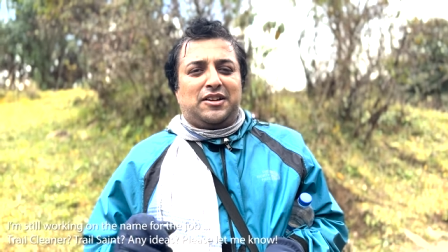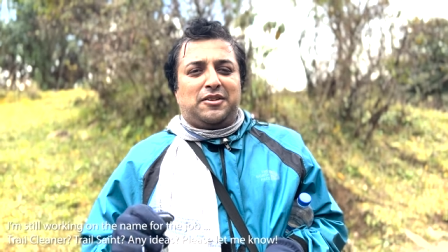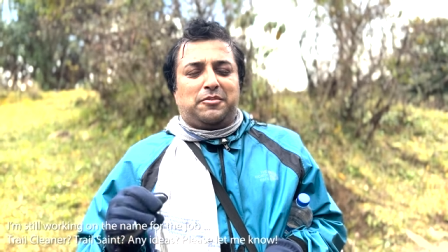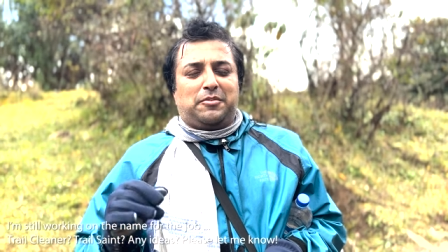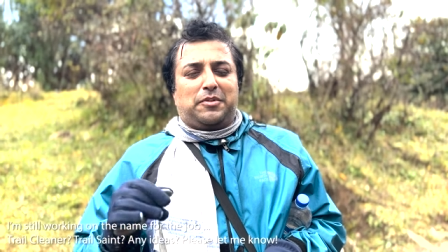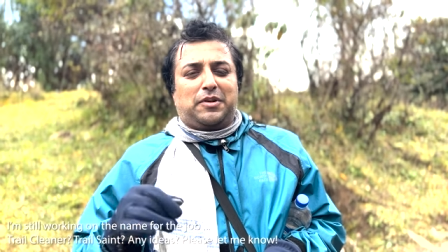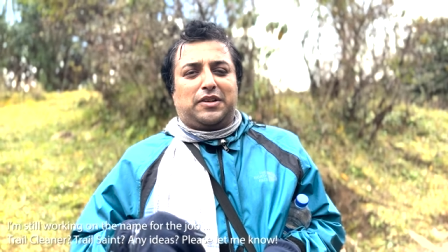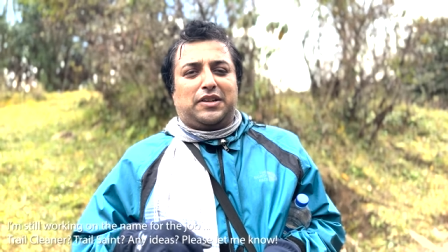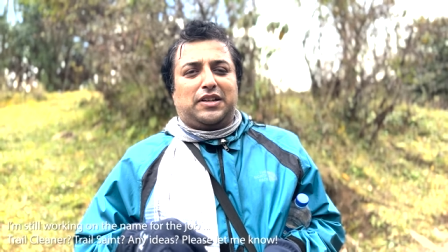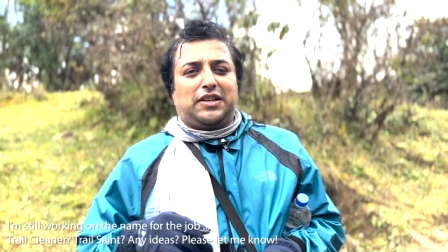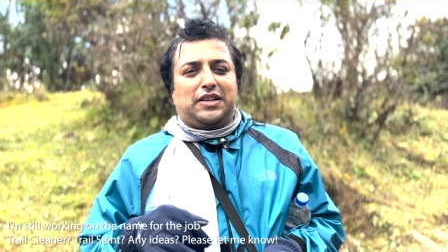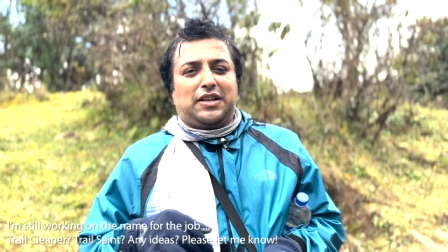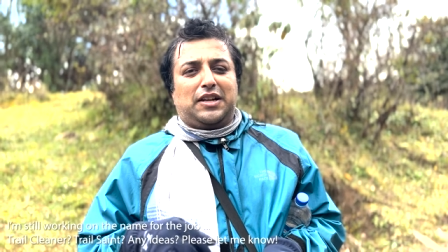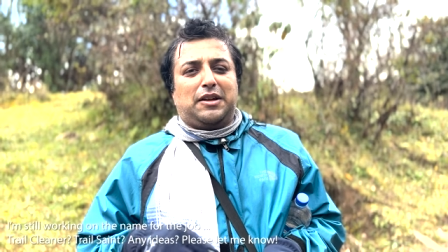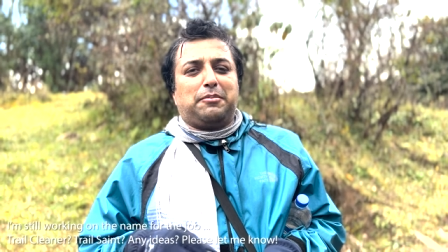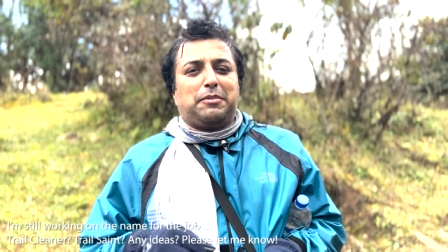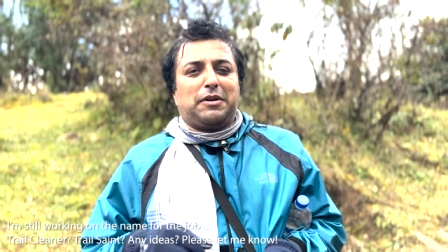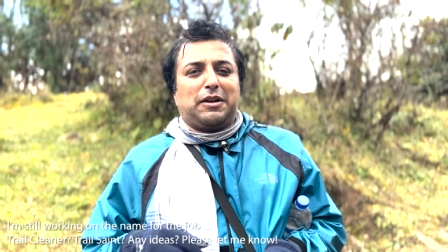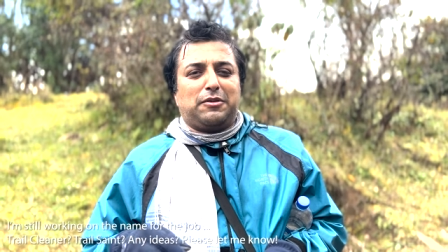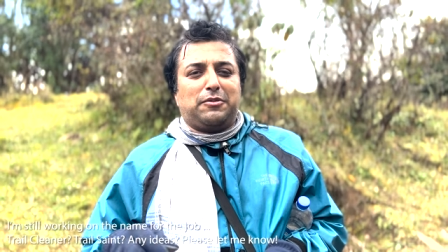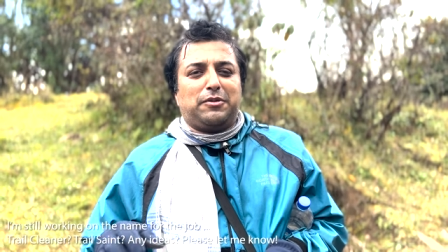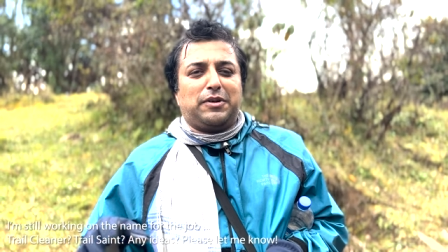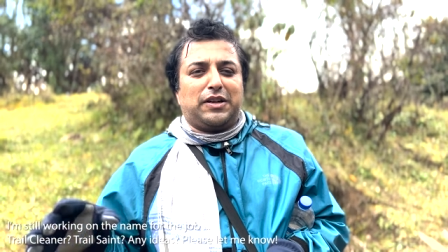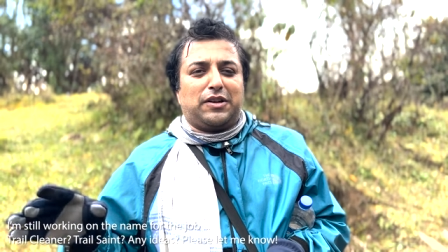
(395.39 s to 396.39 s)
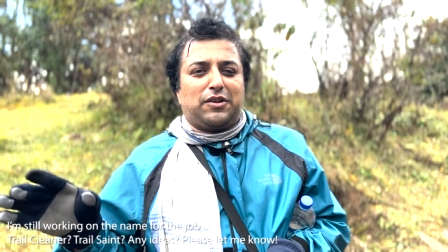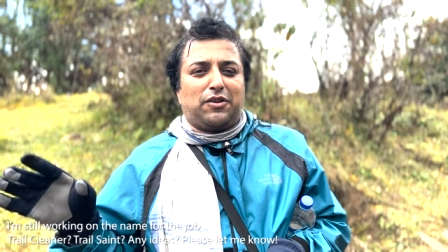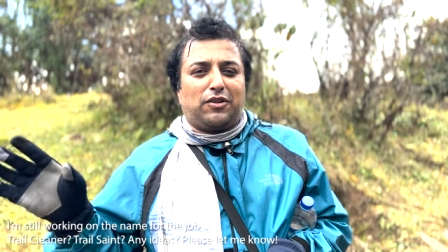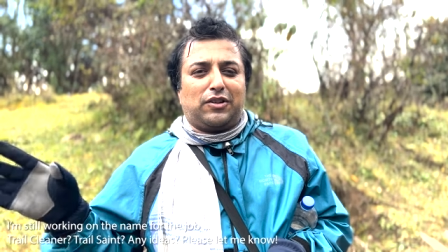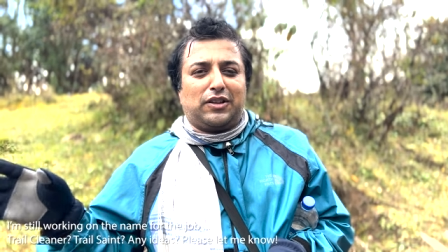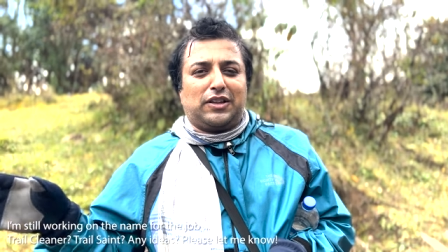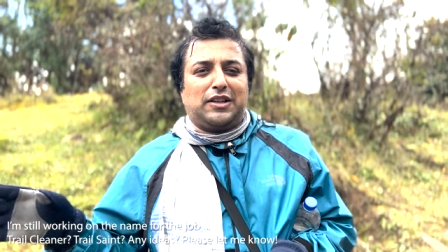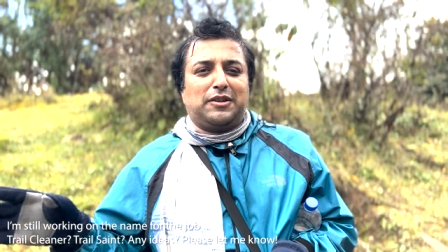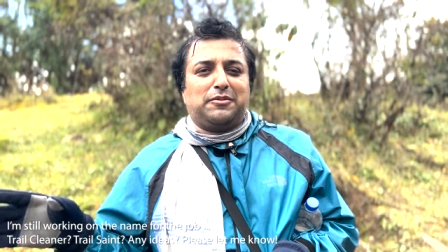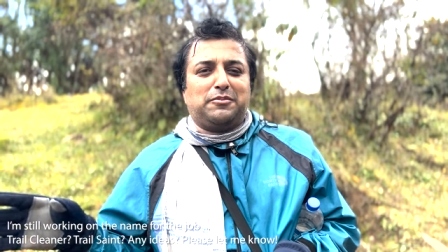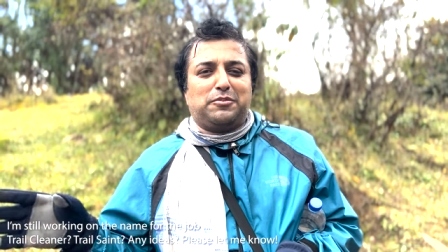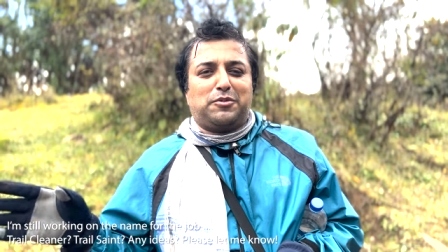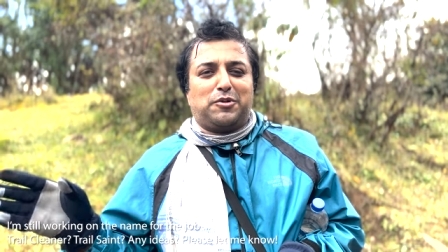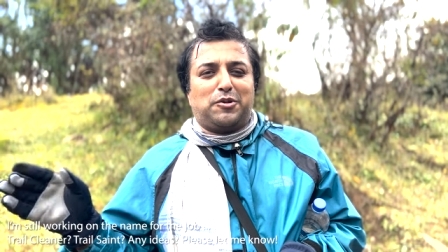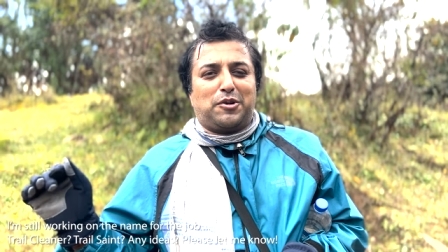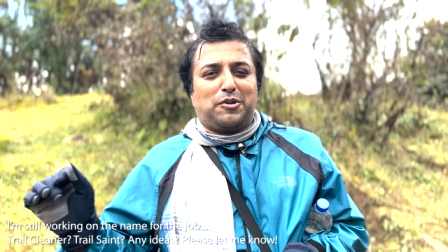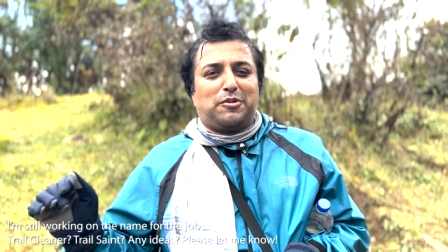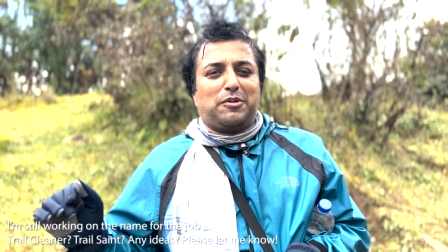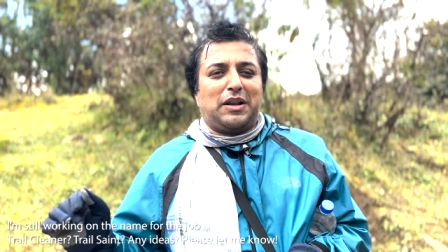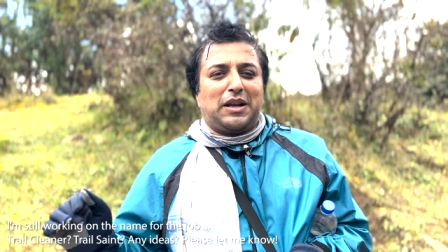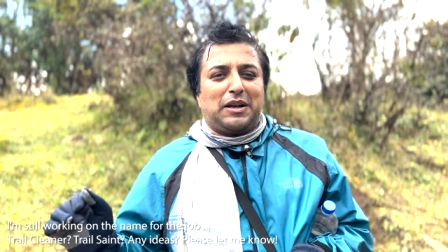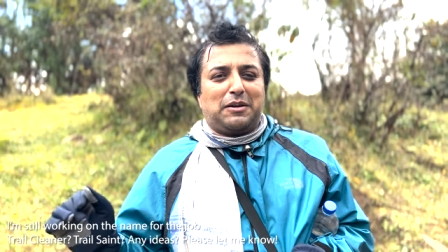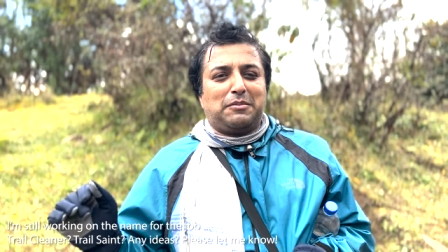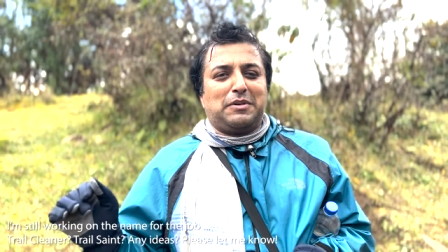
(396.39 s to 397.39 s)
But in Nepal we call them wala